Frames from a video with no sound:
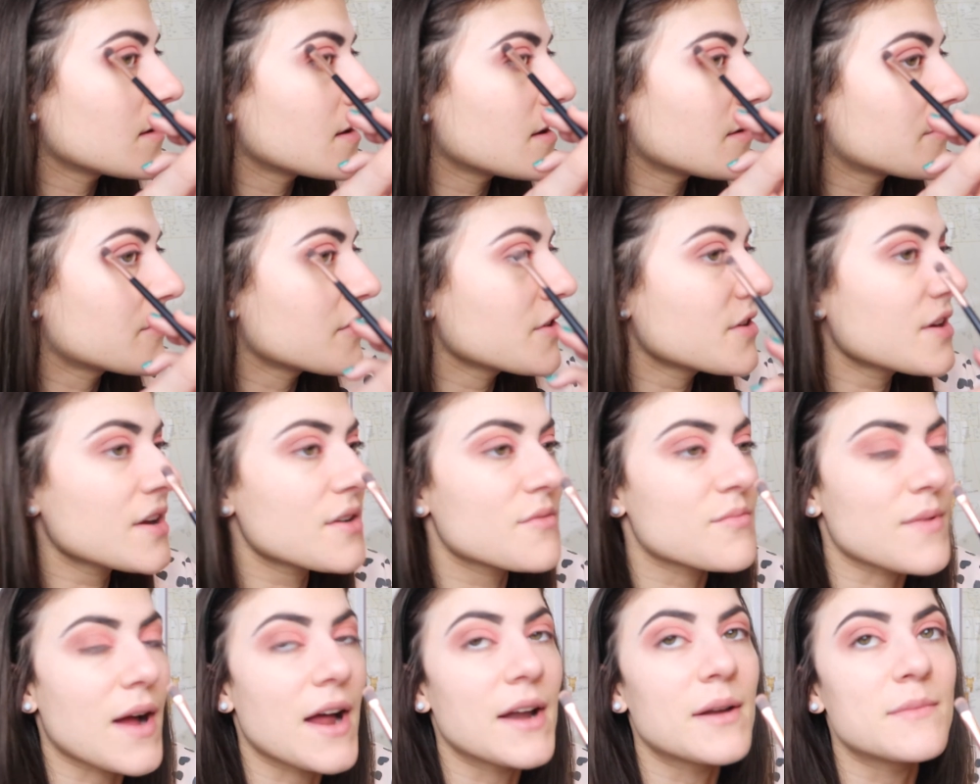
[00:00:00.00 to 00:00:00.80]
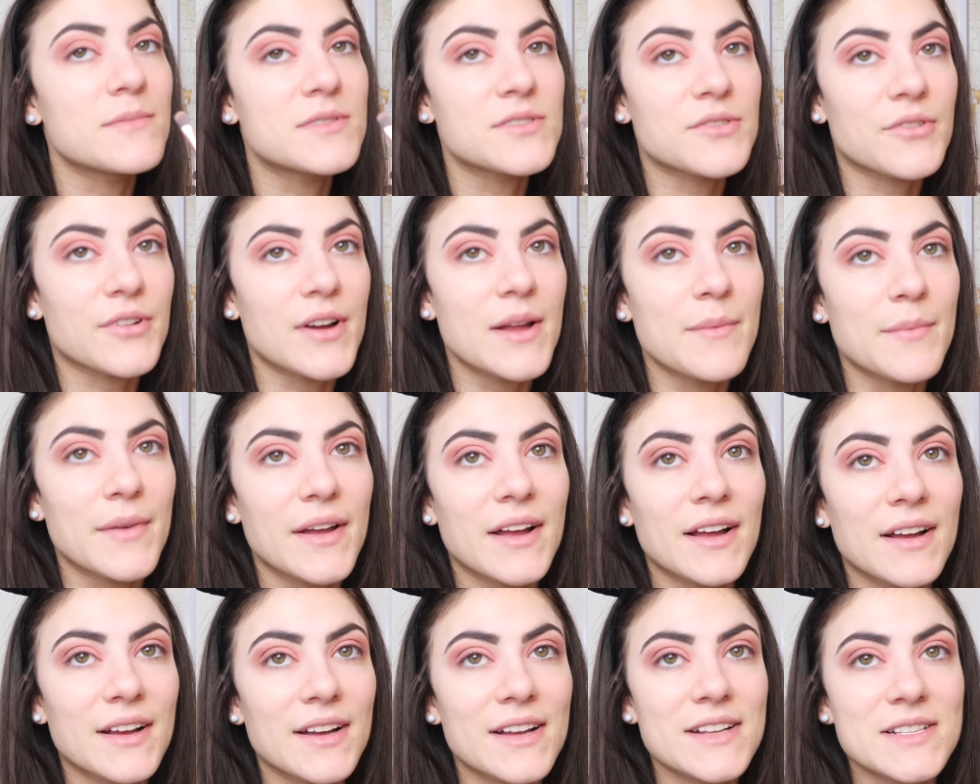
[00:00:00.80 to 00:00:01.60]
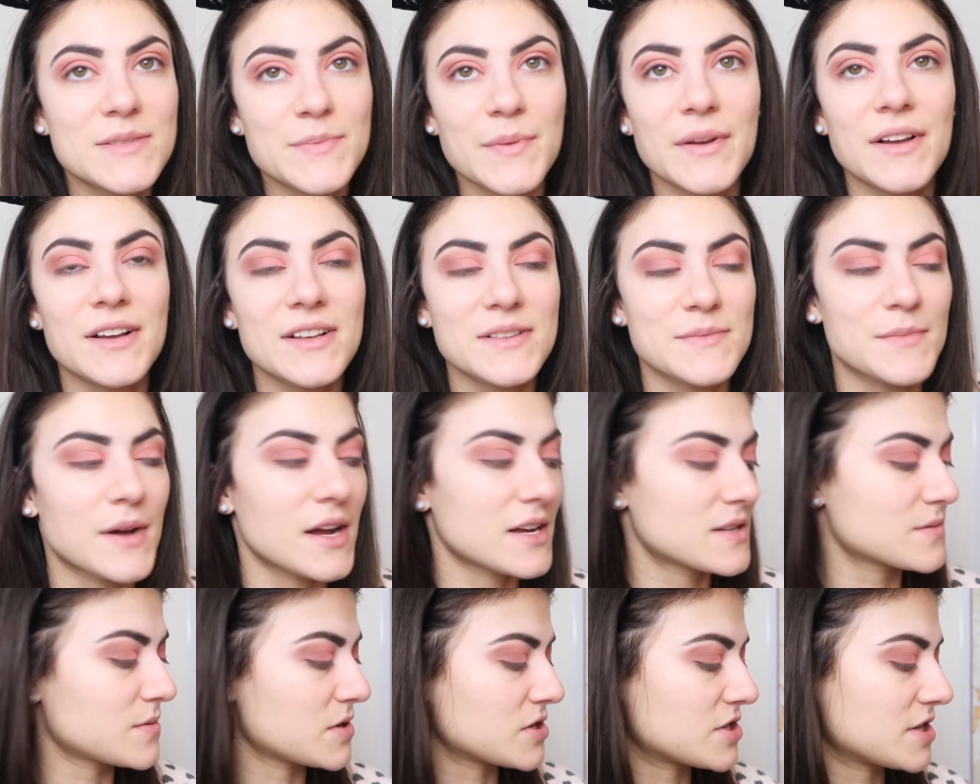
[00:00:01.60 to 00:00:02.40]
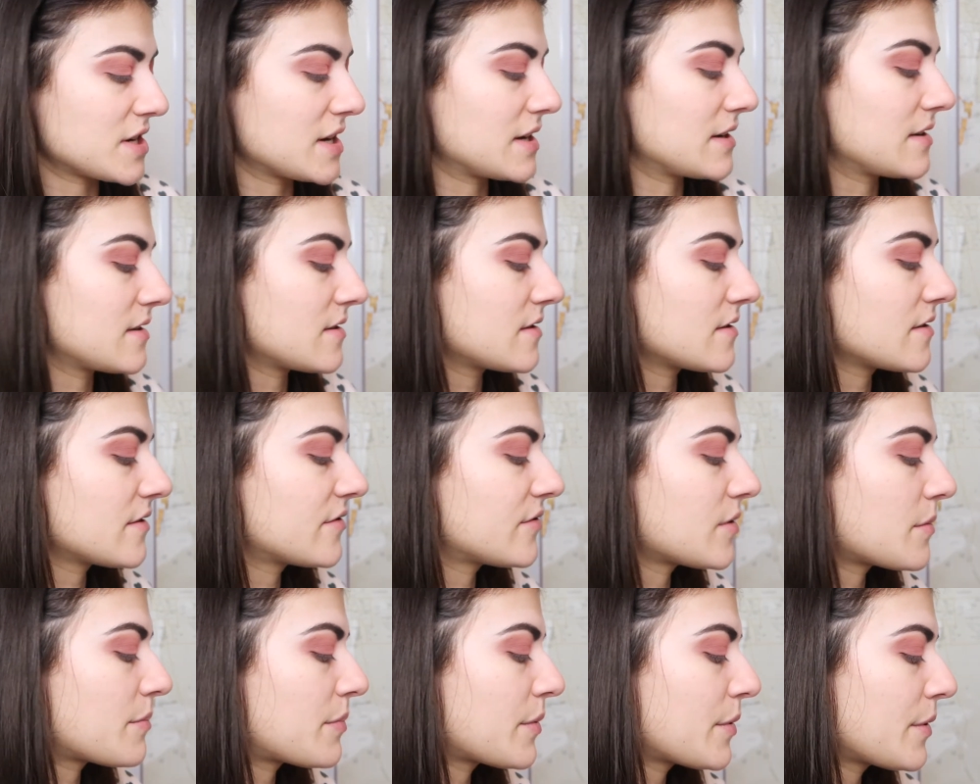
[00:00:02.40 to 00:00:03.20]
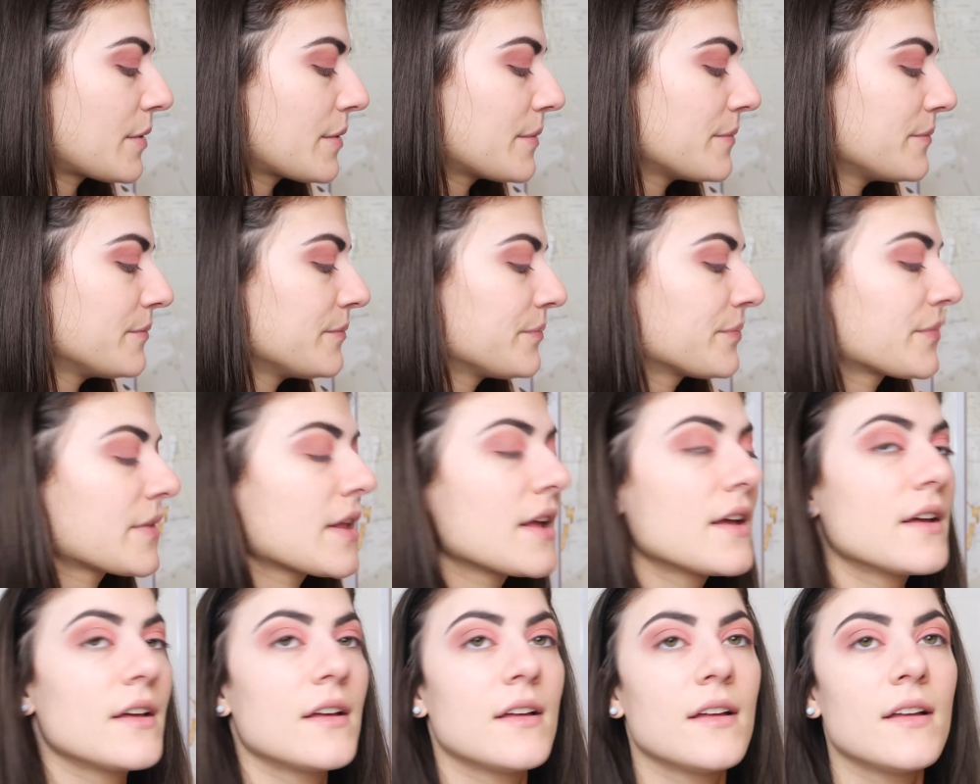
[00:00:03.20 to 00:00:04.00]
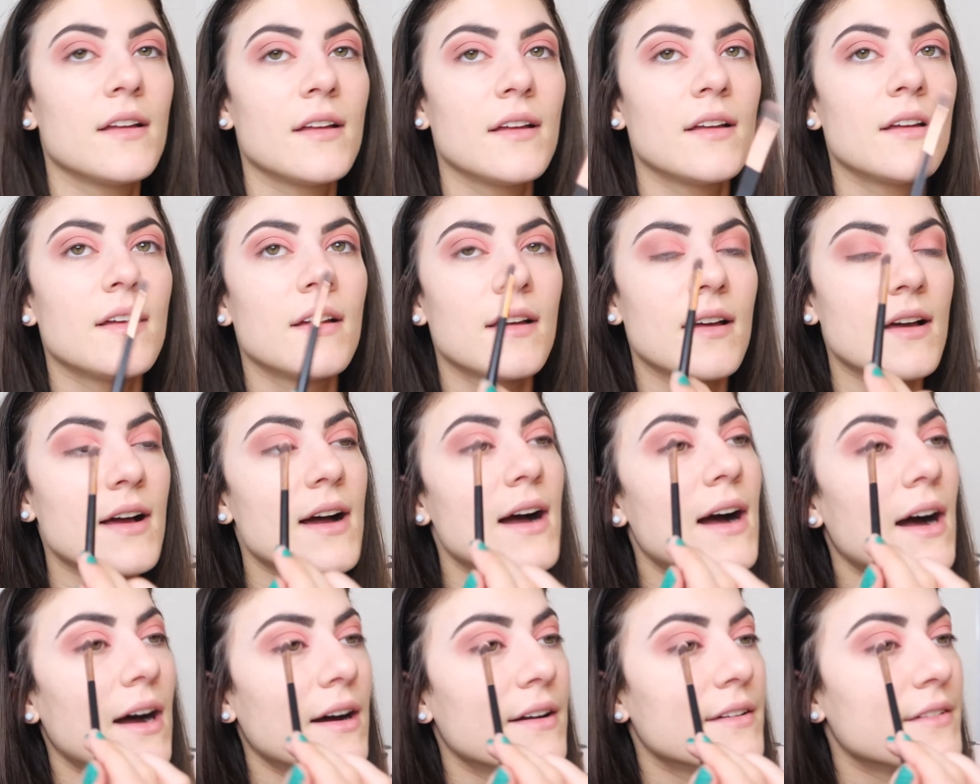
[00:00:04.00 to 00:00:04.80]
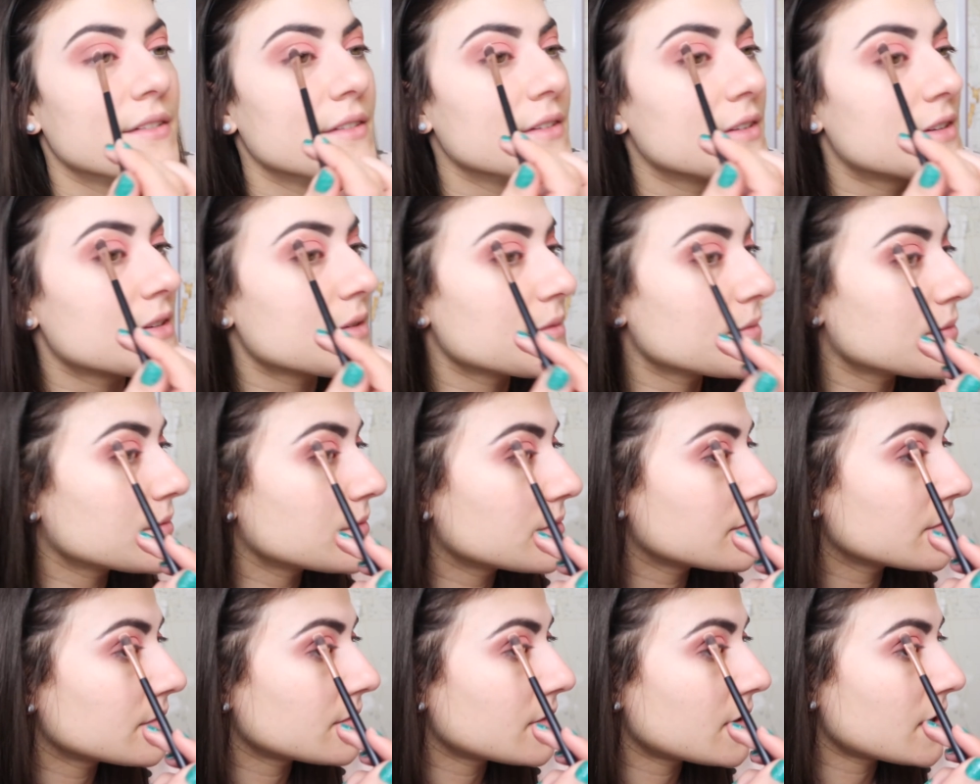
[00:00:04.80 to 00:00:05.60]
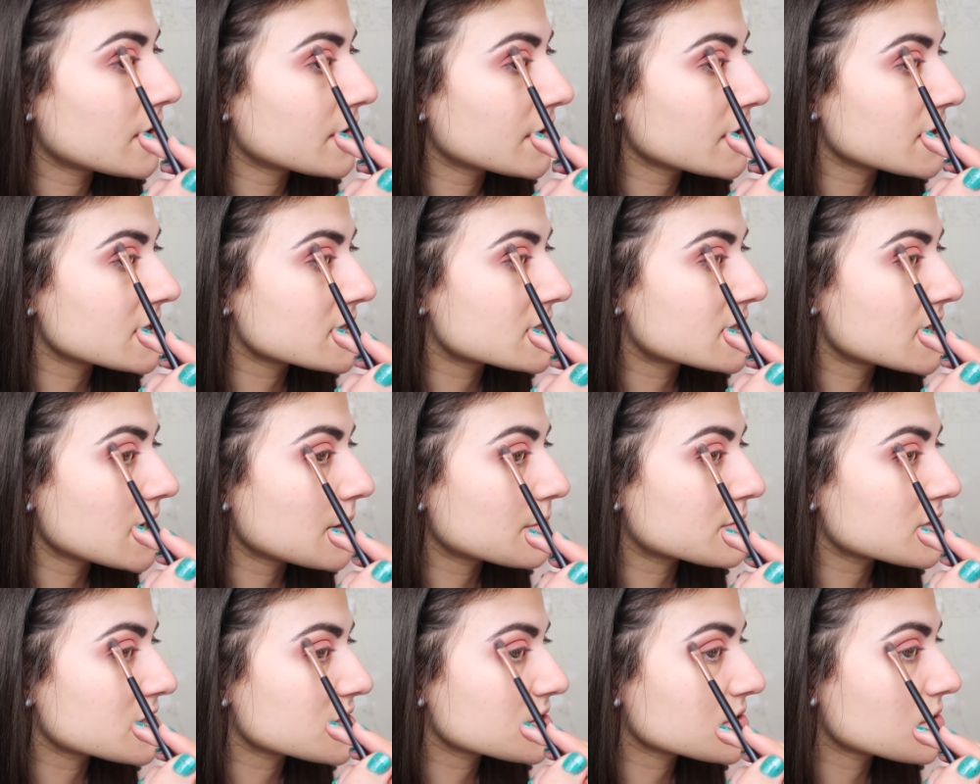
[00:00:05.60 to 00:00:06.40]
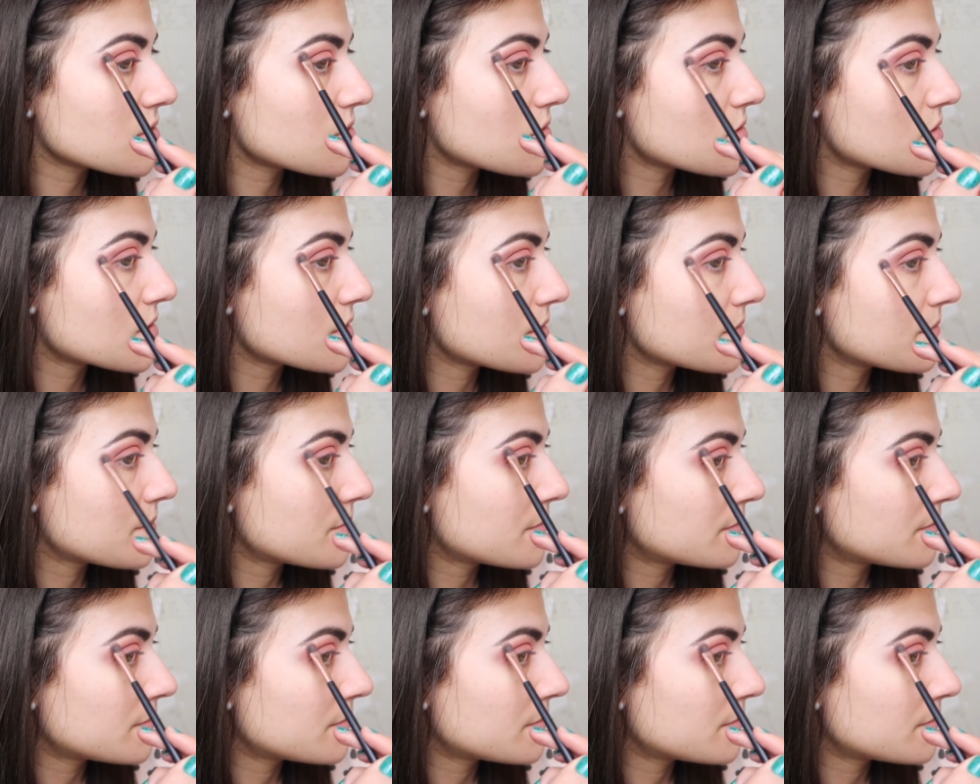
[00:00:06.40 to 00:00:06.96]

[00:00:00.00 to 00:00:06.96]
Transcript: If you hear random screaming, it's because Mike's watching the football and I think his team just scored.